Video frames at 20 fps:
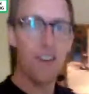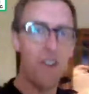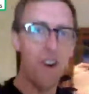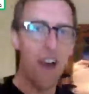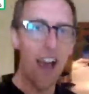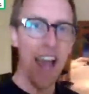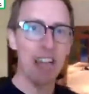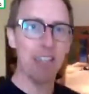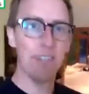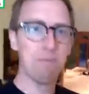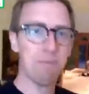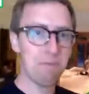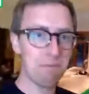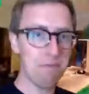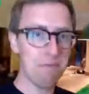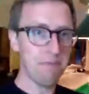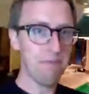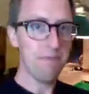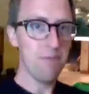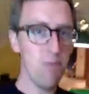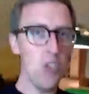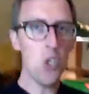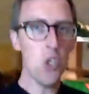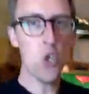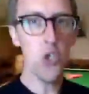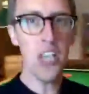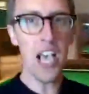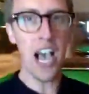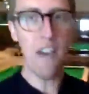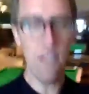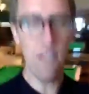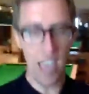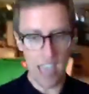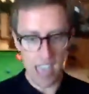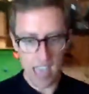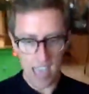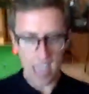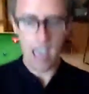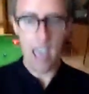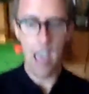right, good to have you
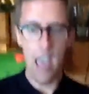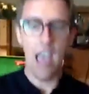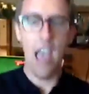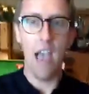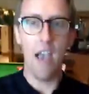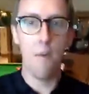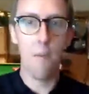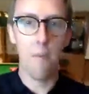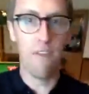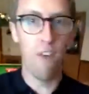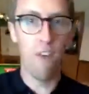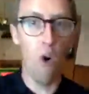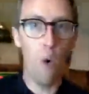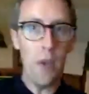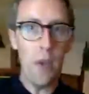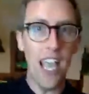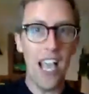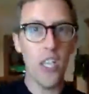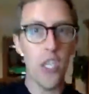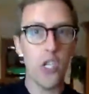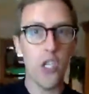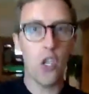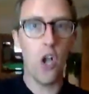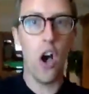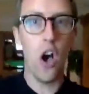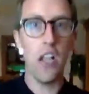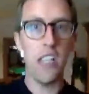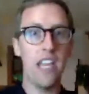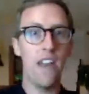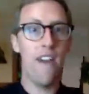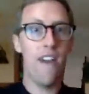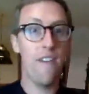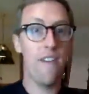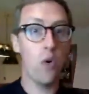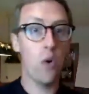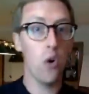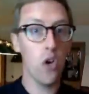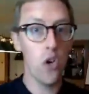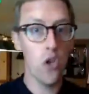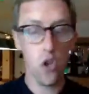here. Before we get started,
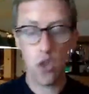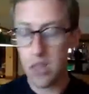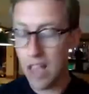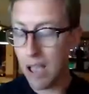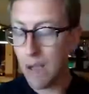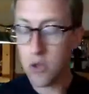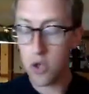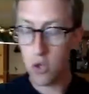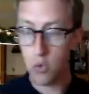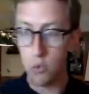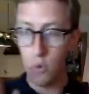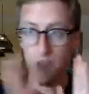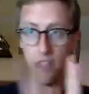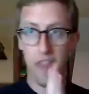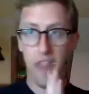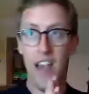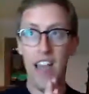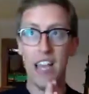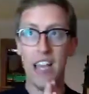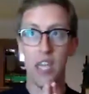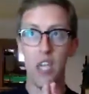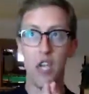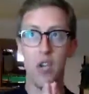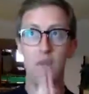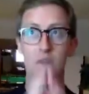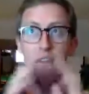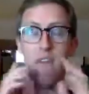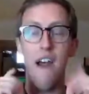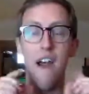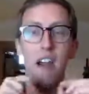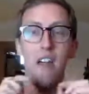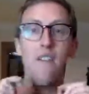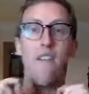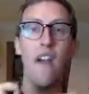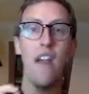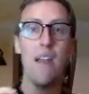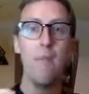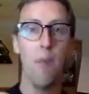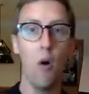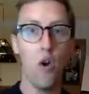everyone I would just want to thank you very,
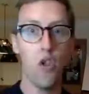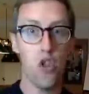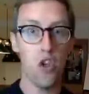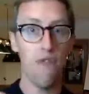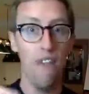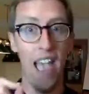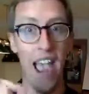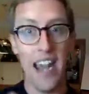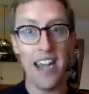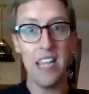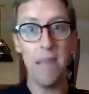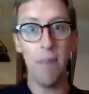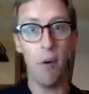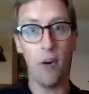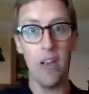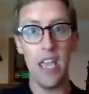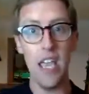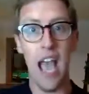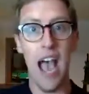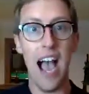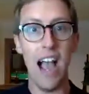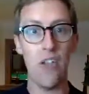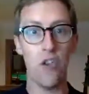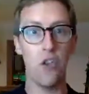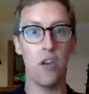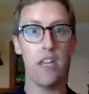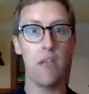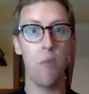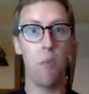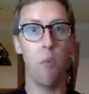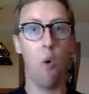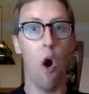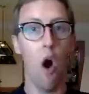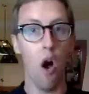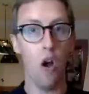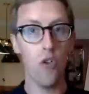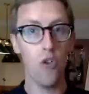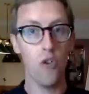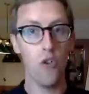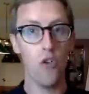very much if anybody actually
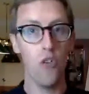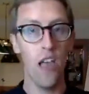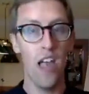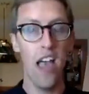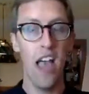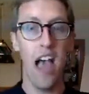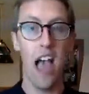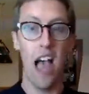watched